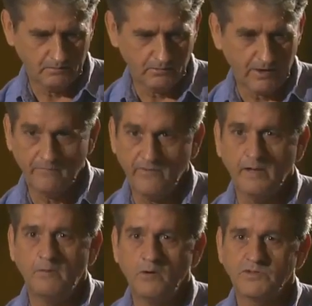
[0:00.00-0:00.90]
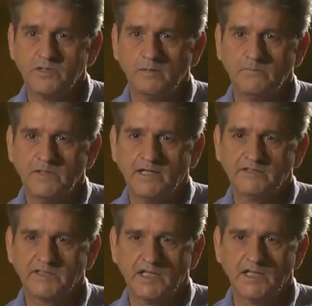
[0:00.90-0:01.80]
where I found most of
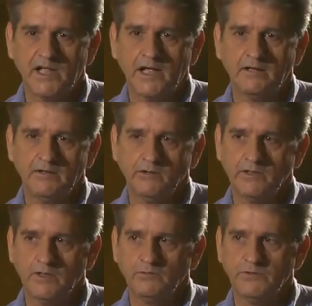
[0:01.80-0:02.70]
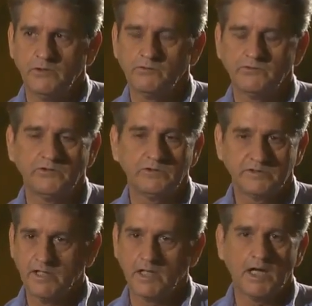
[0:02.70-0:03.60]
them settled at during those years. And there's
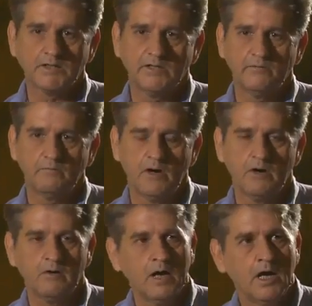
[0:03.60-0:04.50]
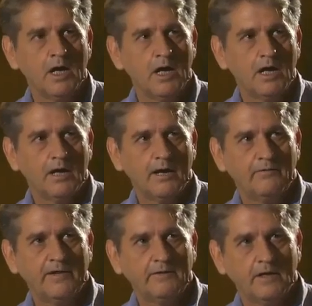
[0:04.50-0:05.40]
still lots of them there.
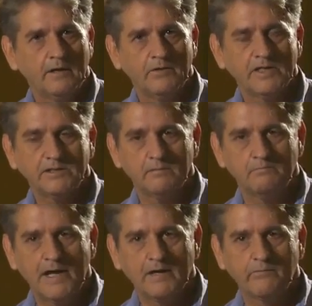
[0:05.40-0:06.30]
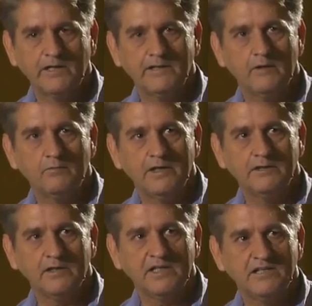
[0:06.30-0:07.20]
And then the rest of them migrated on
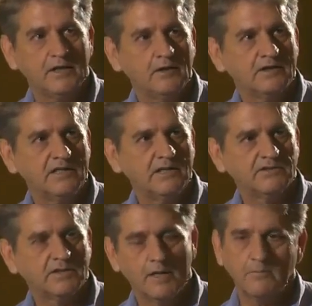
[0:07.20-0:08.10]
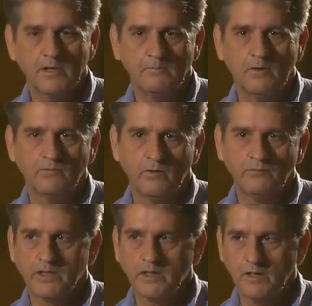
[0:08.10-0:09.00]
into Kentucky, and some come over
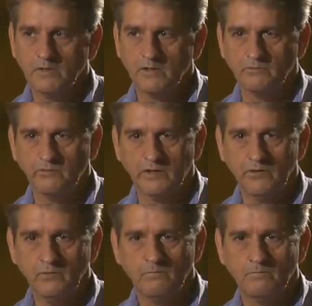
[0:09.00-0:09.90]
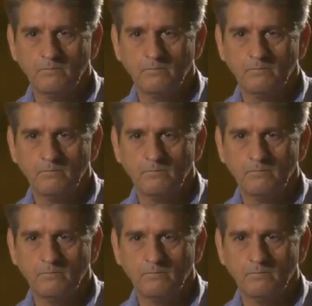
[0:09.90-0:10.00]
on the Cumberland River,